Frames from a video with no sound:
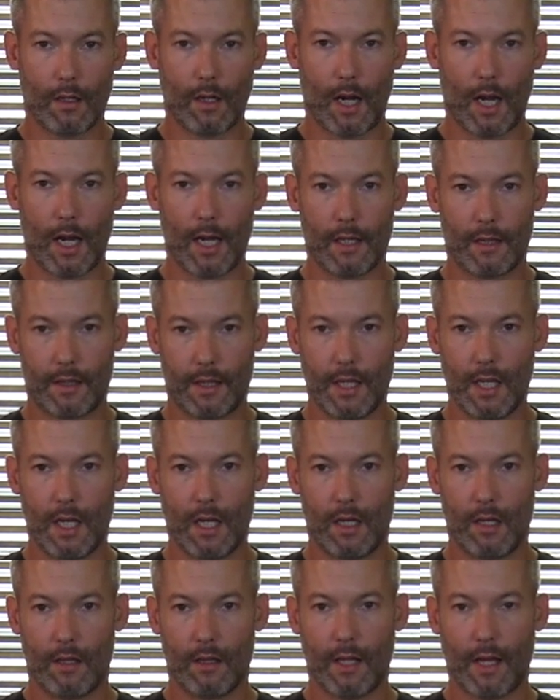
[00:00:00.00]
I
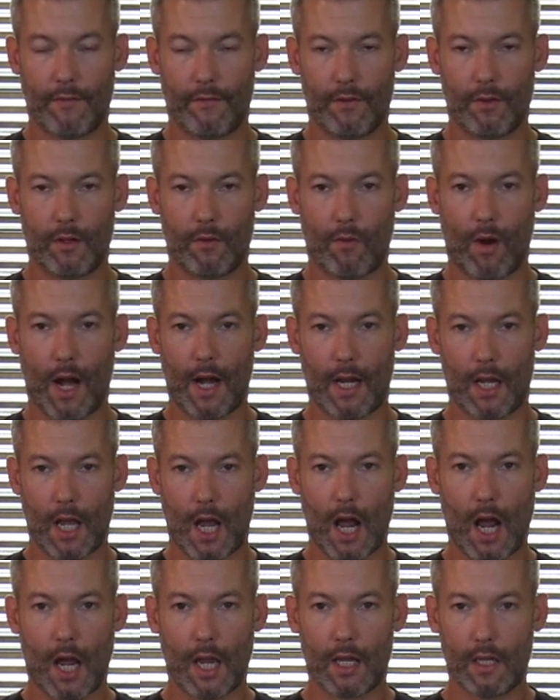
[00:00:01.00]
think that for the right
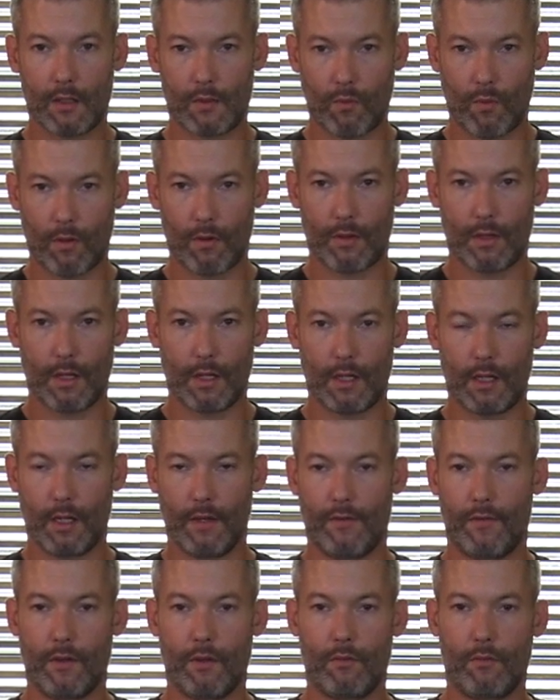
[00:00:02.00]
guy, it's worth it
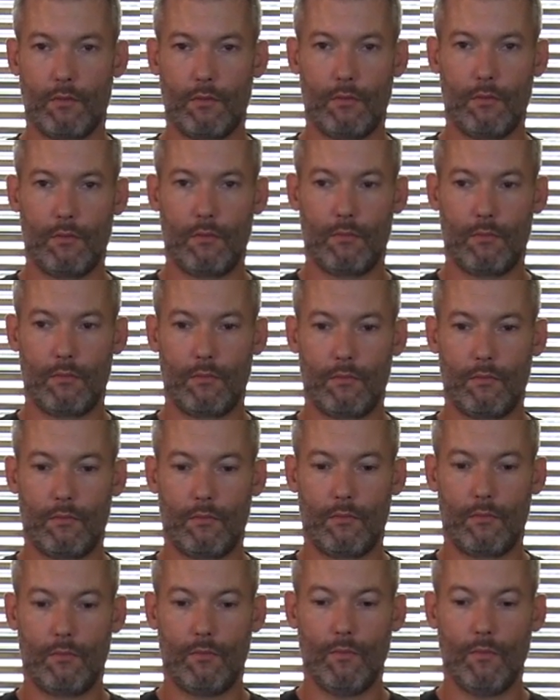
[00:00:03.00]
if you
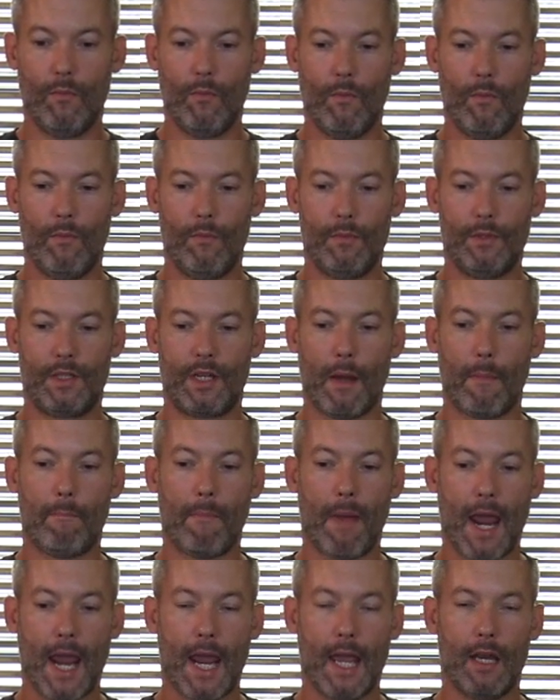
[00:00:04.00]

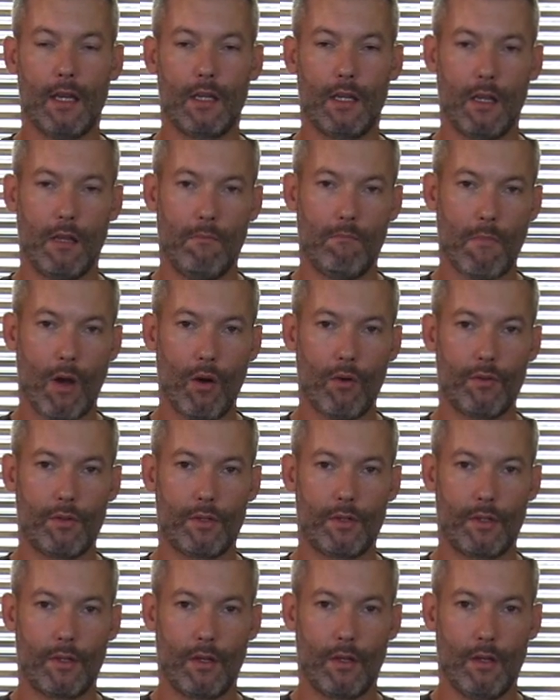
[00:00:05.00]
demand the
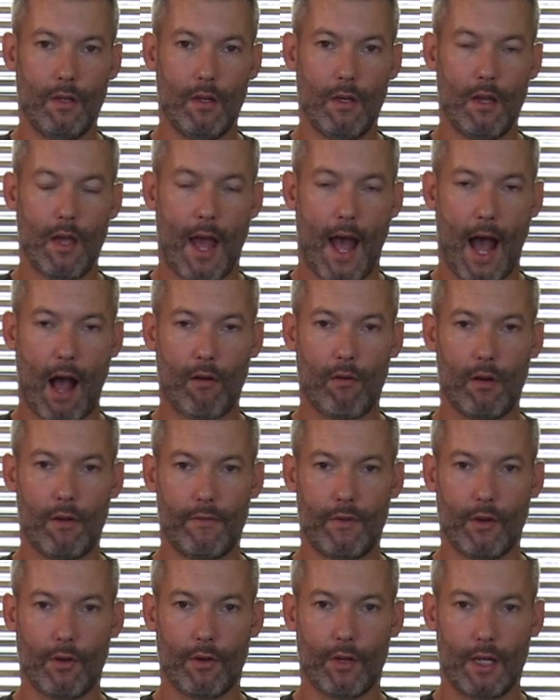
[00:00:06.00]
most out
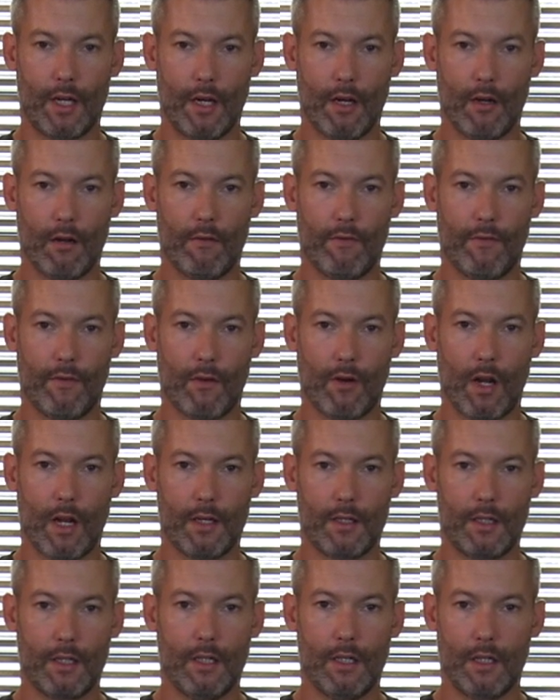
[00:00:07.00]
of your gear for
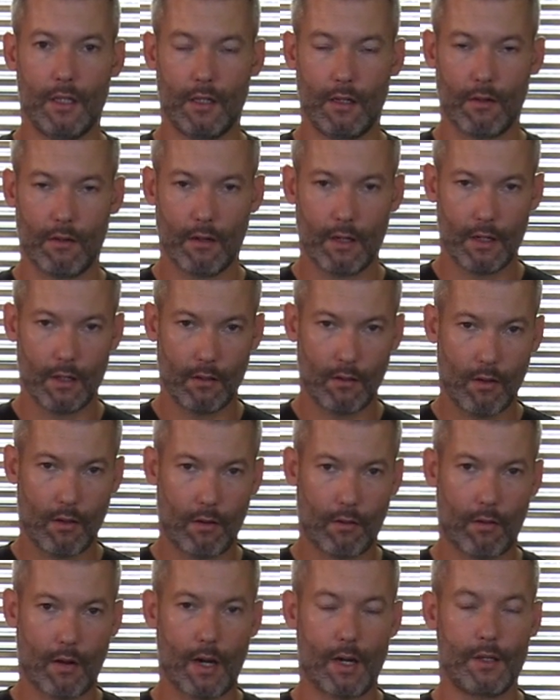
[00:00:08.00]
hunting and you're into
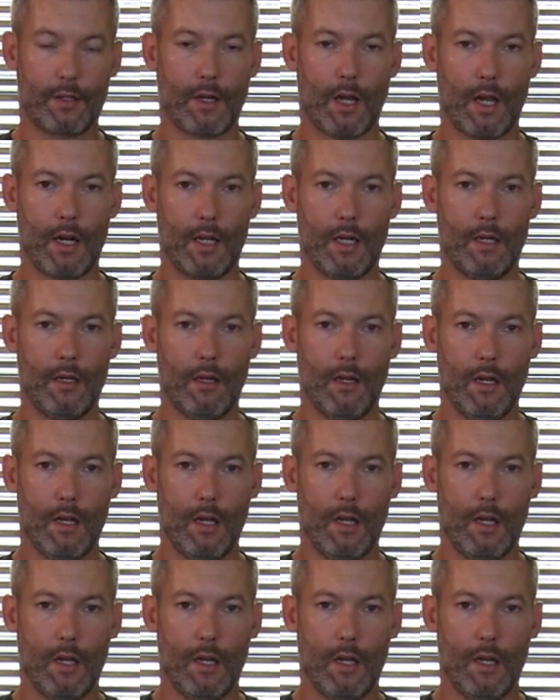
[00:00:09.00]
long-range hunting,